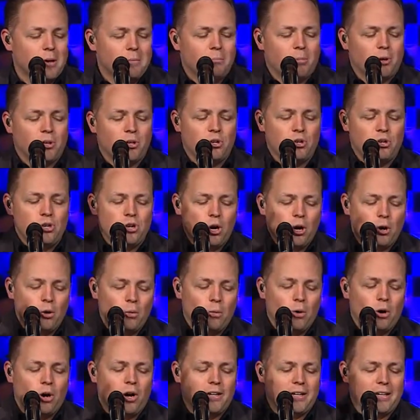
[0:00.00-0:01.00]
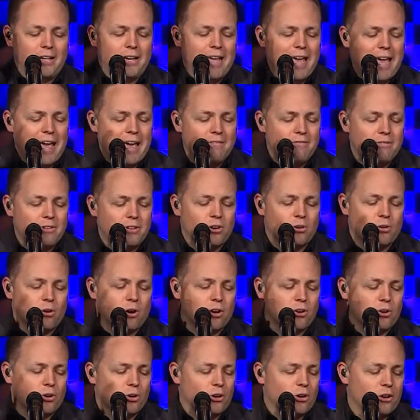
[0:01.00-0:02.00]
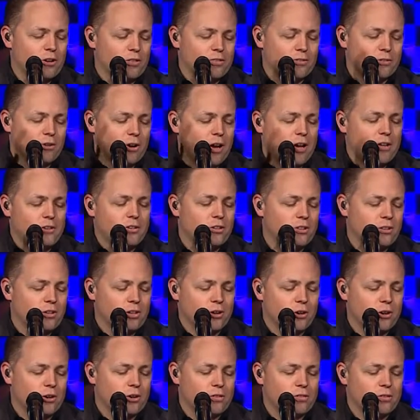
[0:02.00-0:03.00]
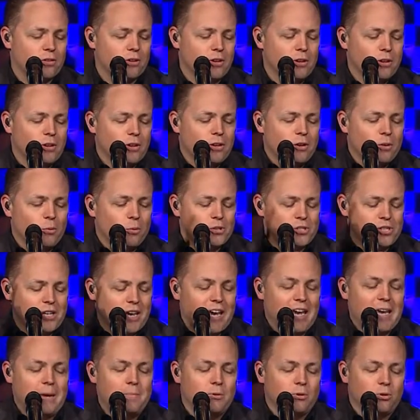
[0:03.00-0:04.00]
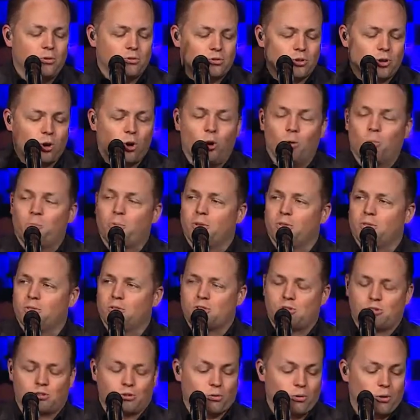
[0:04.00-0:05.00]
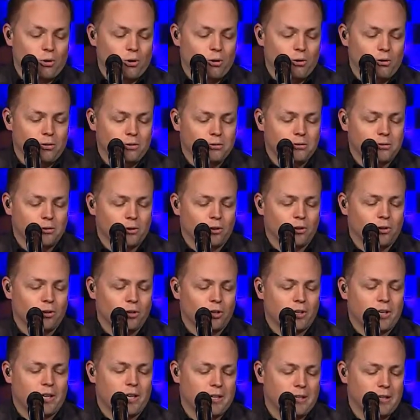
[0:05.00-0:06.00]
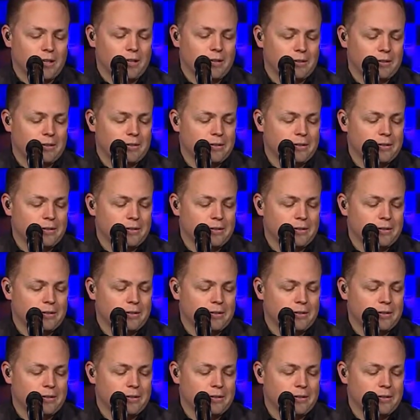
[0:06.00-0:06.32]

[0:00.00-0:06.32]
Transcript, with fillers: But no one in heaven or on earth or under the earth was able to open the scroll or look in it.